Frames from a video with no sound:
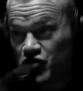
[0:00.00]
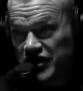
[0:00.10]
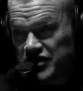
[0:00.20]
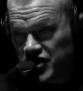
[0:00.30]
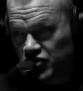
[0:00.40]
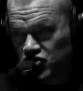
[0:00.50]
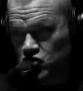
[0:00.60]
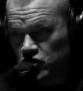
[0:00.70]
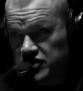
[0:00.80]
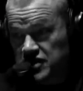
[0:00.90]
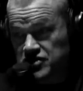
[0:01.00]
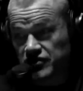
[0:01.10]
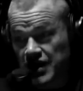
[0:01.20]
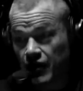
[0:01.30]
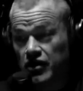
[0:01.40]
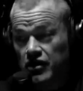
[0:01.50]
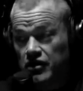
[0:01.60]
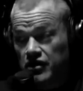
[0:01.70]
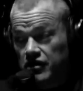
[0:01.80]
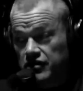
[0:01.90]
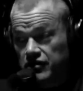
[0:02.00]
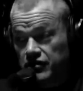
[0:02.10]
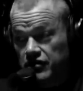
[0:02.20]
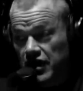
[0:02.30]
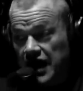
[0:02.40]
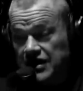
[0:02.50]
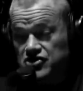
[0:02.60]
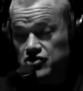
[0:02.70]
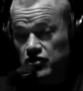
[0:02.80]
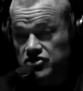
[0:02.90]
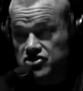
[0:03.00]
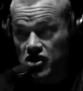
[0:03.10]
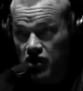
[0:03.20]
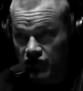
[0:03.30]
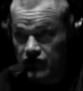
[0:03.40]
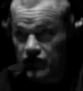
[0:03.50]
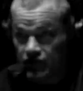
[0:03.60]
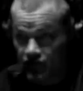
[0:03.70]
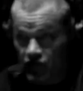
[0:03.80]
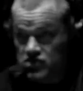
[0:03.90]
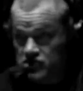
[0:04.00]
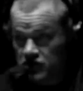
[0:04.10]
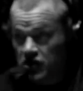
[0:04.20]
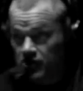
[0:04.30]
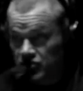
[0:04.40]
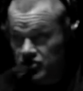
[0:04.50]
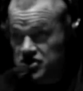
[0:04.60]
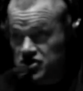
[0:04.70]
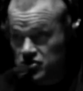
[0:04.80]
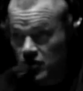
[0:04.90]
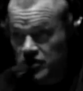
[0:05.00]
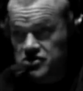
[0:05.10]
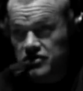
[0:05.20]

things that are truly essential. Now, as you solve the first couple essential ones,